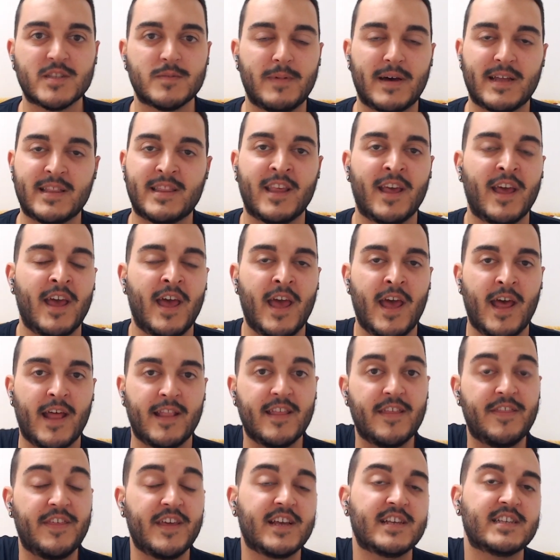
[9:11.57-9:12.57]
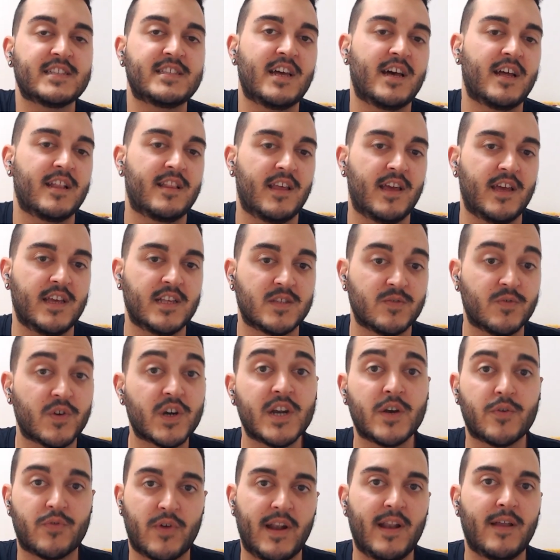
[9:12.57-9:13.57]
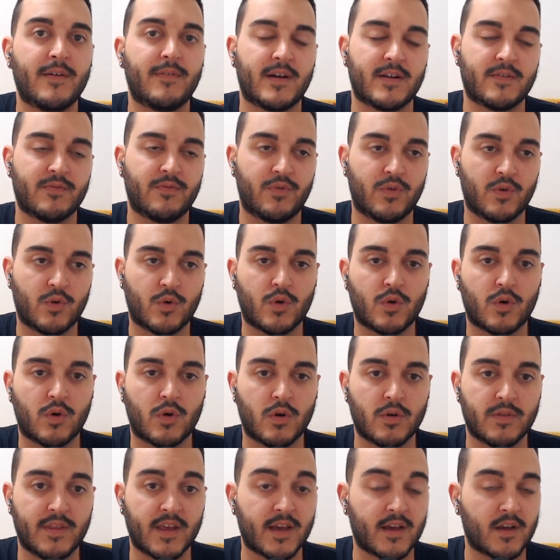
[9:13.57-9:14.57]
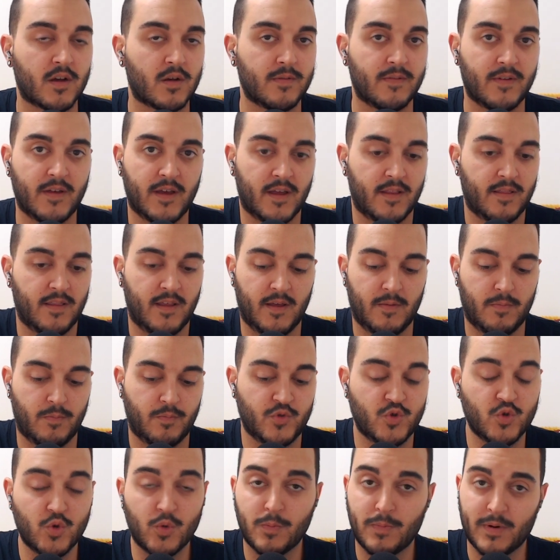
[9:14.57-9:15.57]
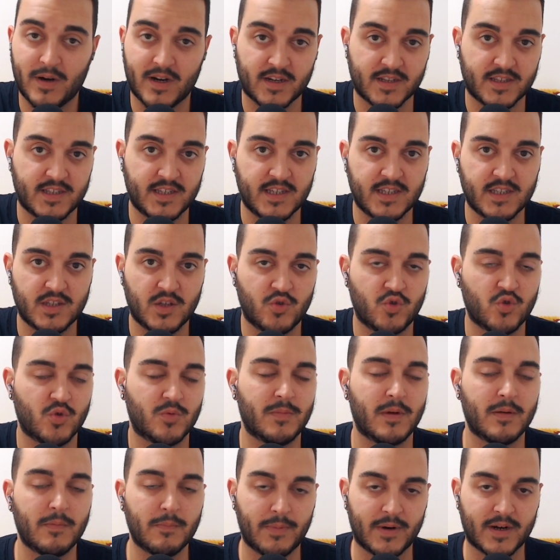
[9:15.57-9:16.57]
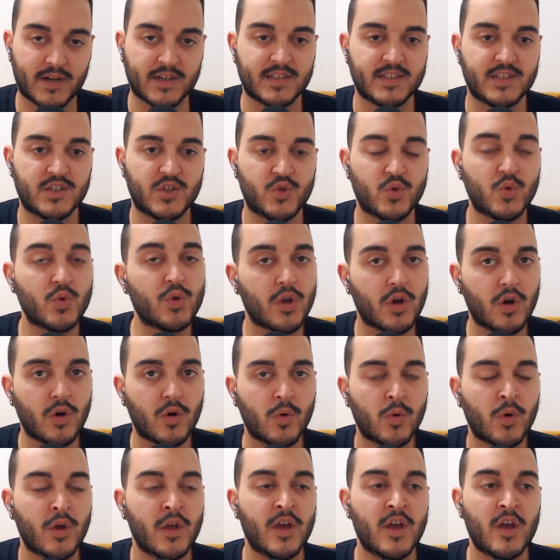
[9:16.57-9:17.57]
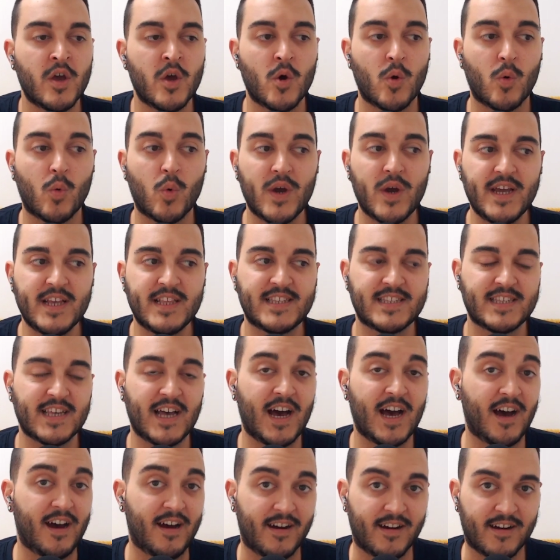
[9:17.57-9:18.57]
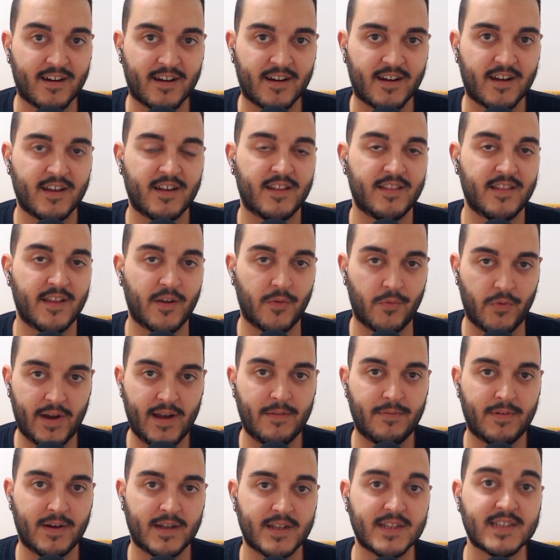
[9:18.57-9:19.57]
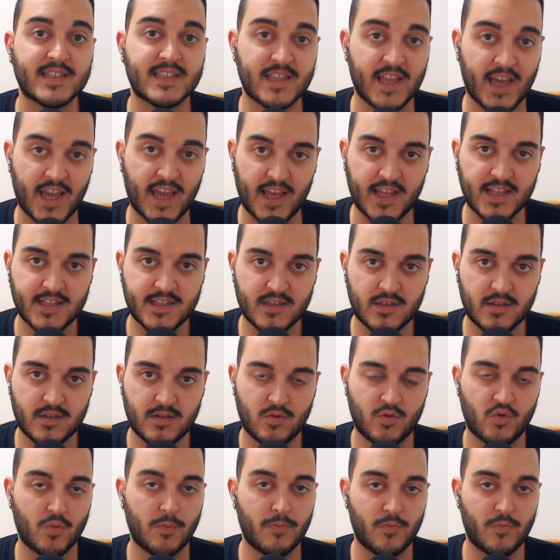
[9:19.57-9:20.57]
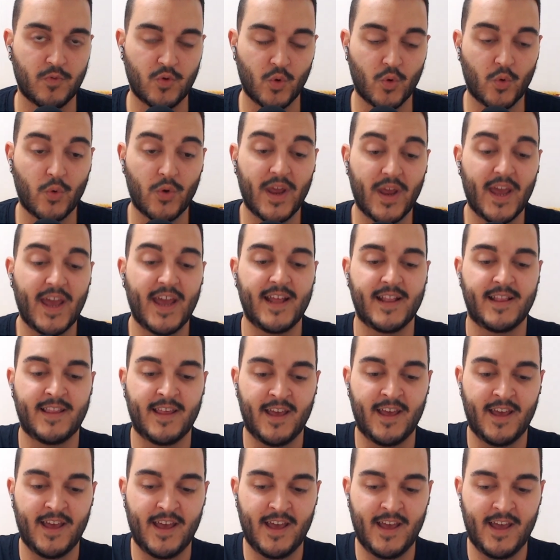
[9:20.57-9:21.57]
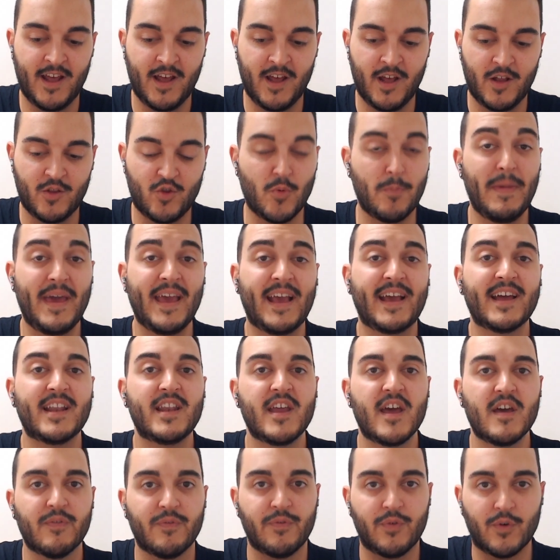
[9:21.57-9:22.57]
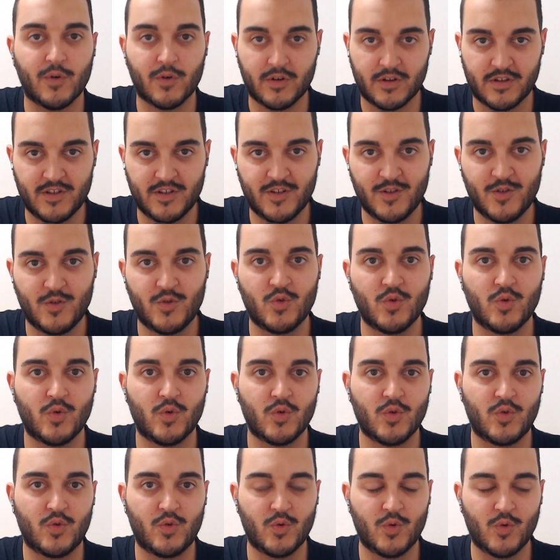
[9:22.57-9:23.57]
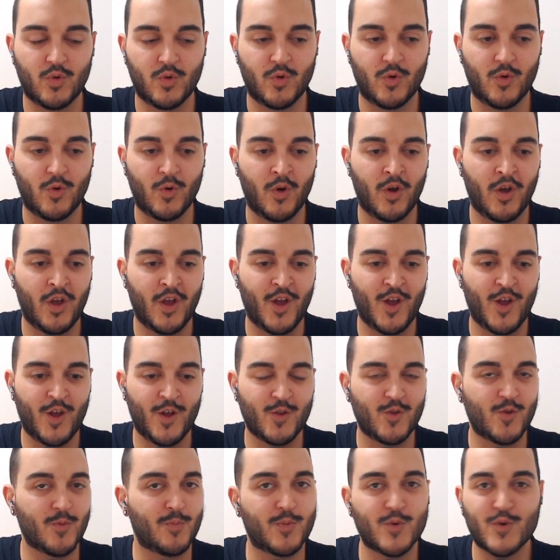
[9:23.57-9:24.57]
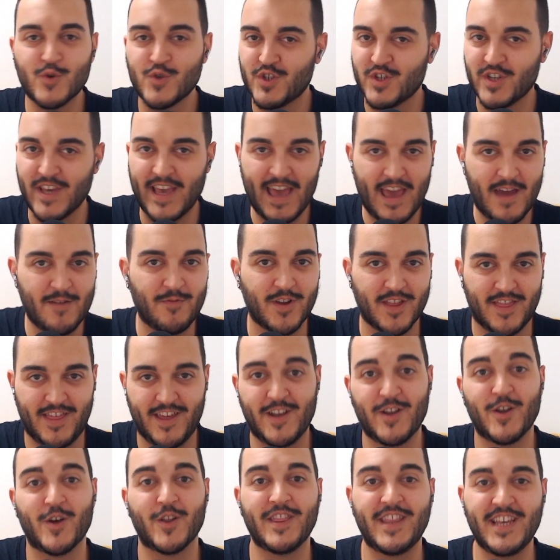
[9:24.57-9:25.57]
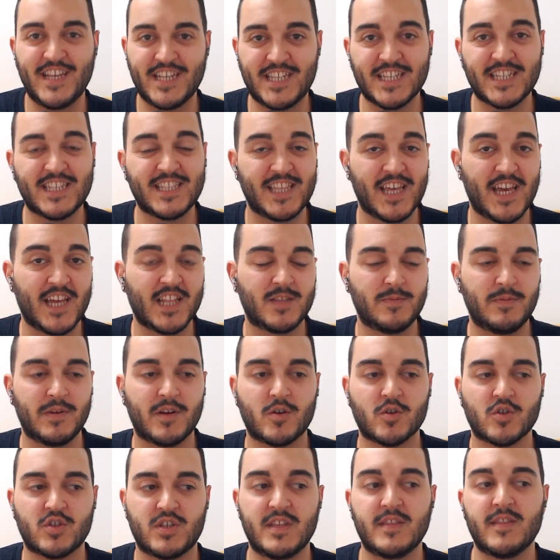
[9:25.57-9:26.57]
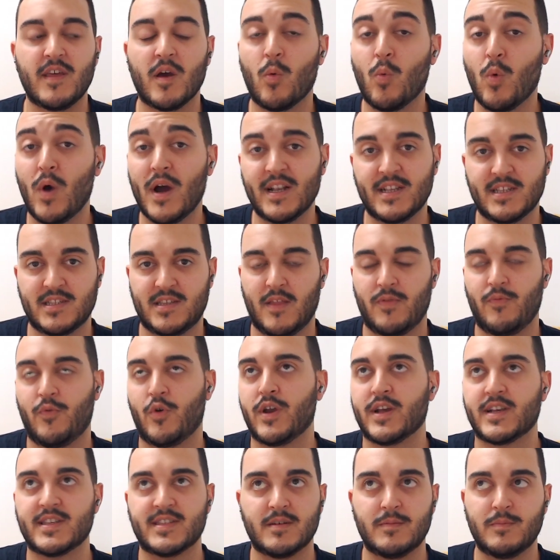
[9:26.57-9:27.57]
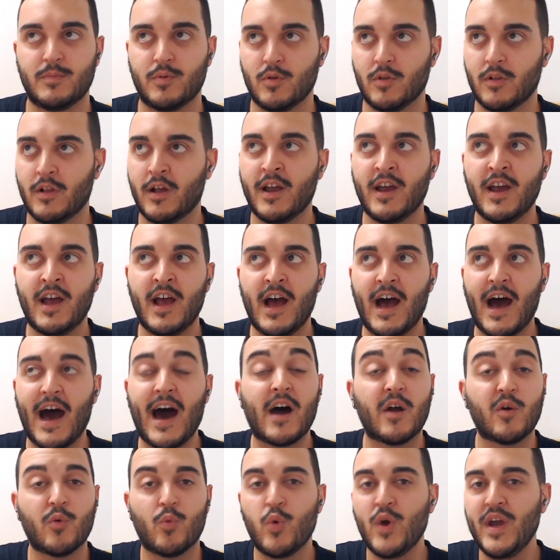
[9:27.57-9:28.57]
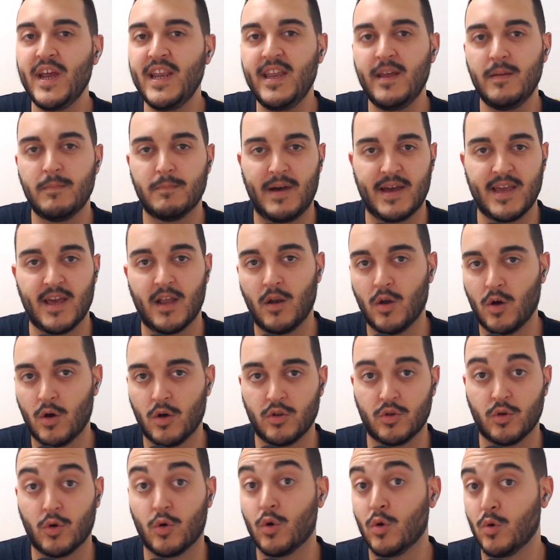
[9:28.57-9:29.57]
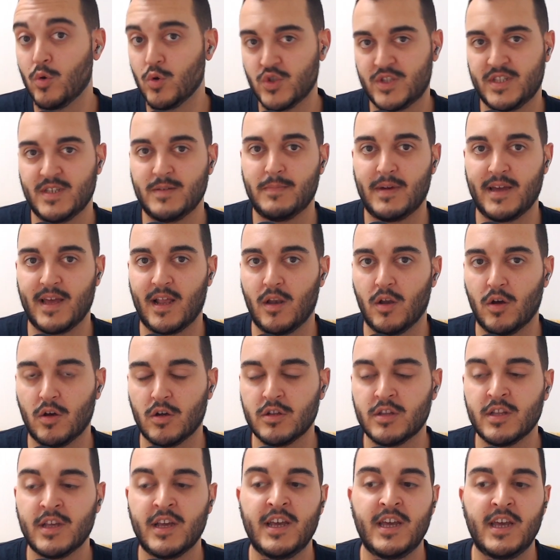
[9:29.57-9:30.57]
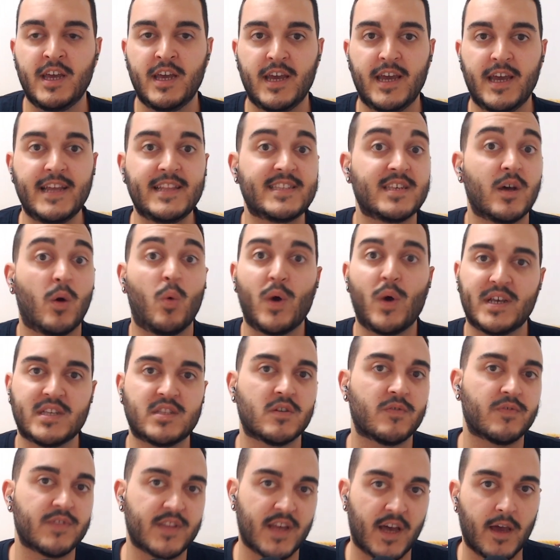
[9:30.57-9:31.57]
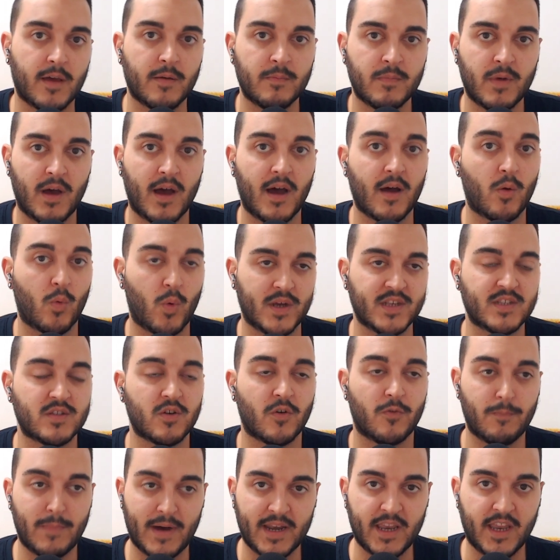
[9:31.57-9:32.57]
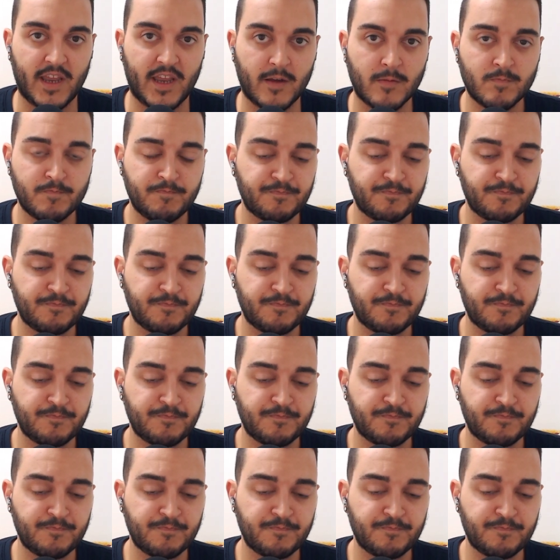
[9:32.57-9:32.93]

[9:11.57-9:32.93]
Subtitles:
But the thing is that it's very relevant for the two parties, the two main parties, to know which are the relevant states to make an effort to push everything on these states, because in the ones that, for example, are winning by a lot or losing by a lot, it's a waste of time and waste of money